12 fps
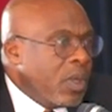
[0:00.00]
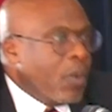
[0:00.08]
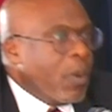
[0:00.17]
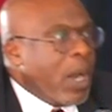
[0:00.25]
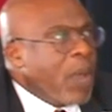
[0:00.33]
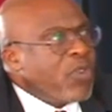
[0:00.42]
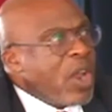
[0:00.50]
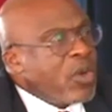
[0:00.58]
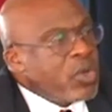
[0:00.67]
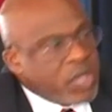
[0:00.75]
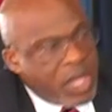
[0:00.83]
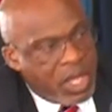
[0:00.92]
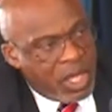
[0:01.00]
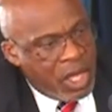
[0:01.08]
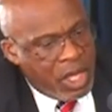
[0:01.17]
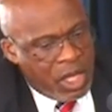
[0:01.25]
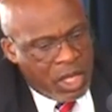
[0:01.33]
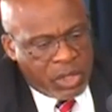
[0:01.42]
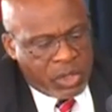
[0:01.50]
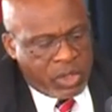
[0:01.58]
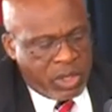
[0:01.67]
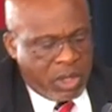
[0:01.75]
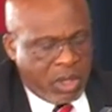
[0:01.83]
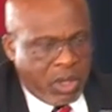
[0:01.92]
What I'm trying to say here
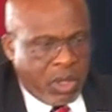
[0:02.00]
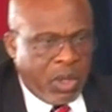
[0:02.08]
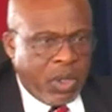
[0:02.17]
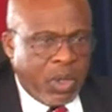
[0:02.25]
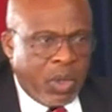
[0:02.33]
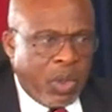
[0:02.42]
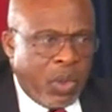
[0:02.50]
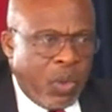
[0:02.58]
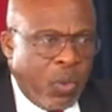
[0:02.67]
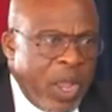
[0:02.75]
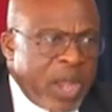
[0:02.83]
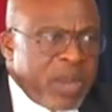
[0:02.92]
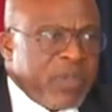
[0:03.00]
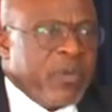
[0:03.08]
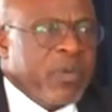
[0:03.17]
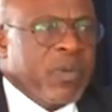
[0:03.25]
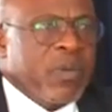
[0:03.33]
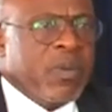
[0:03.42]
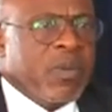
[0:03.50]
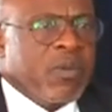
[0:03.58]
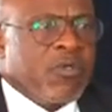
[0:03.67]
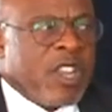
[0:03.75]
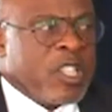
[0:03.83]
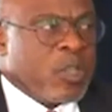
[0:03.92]
is, when
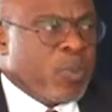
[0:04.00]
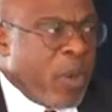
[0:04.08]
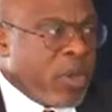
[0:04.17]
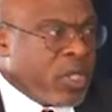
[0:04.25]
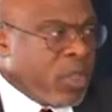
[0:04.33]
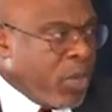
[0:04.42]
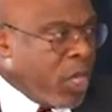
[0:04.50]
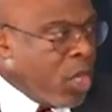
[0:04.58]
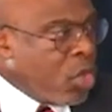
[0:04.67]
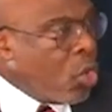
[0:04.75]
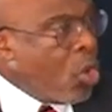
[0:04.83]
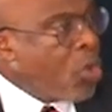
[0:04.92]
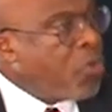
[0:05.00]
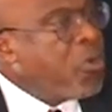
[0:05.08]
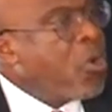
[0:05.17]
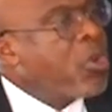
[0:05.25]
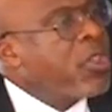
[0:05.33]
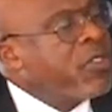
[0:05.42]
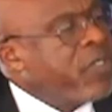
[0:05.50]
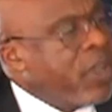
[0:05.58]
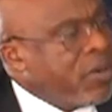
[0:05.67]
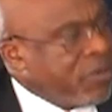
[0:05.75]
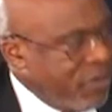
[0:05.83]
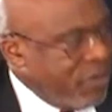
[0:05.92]
transparency begins to unfold itself,